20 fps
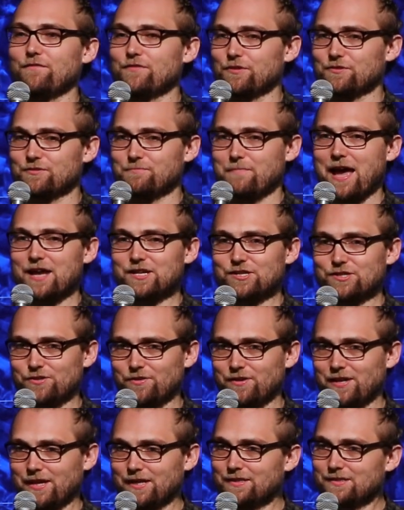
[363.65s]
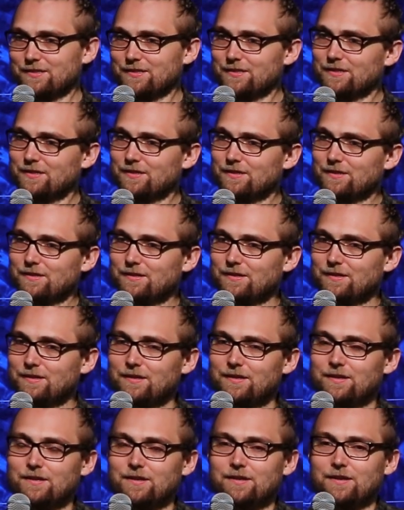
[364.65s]
of those mass shootings,
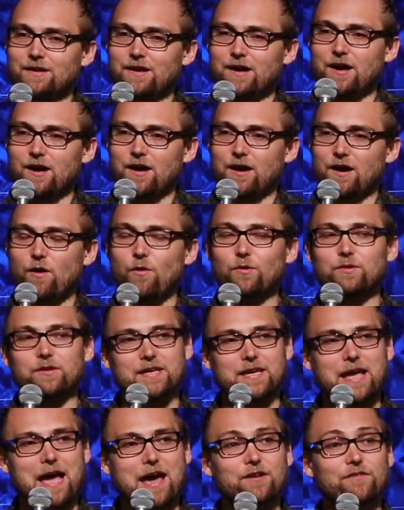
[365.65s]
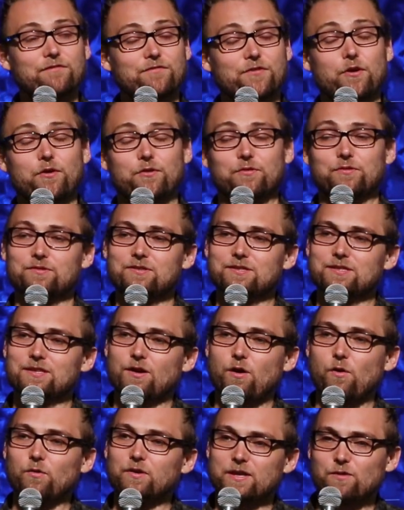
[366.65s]
only
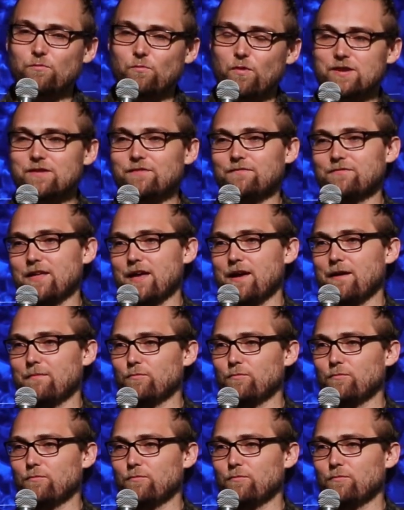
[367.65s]
one of